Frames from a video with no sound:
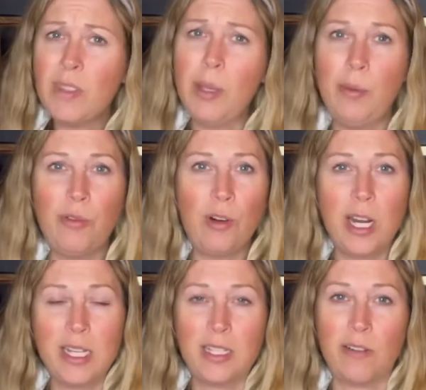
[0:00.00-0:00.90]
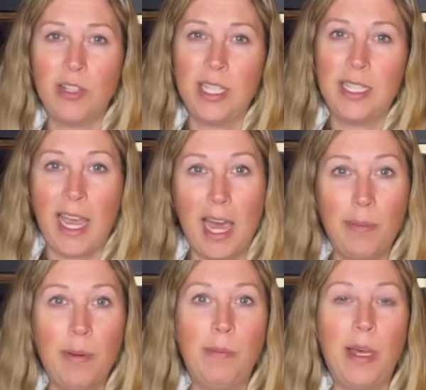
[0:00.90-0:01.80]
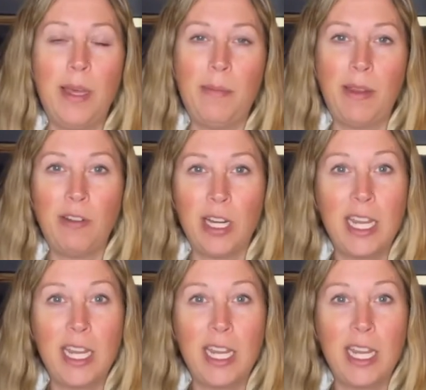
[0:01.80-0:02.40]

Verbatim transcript: before I discovered this app, but my friend